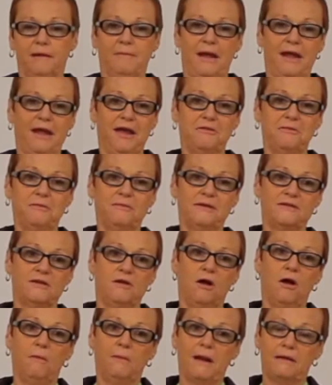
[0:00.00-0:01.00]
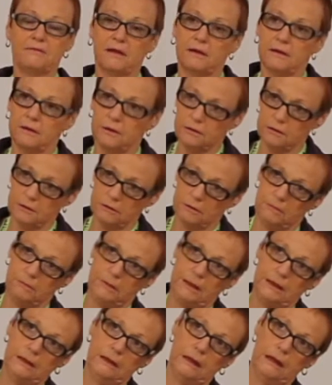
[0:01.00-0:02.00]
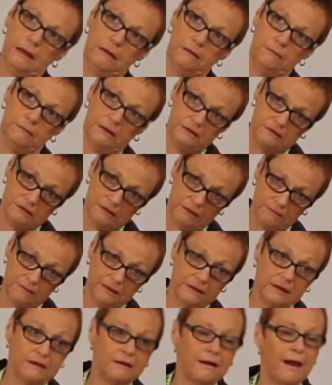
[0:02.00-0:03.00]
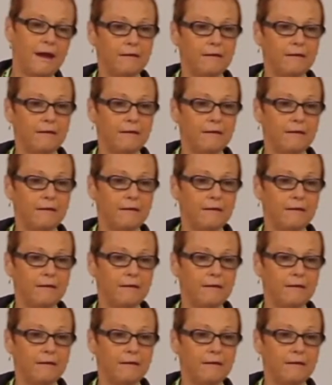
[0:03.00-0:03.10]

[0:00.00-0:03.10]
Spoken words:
my husband wasn't home, and I was like, oh my stomach.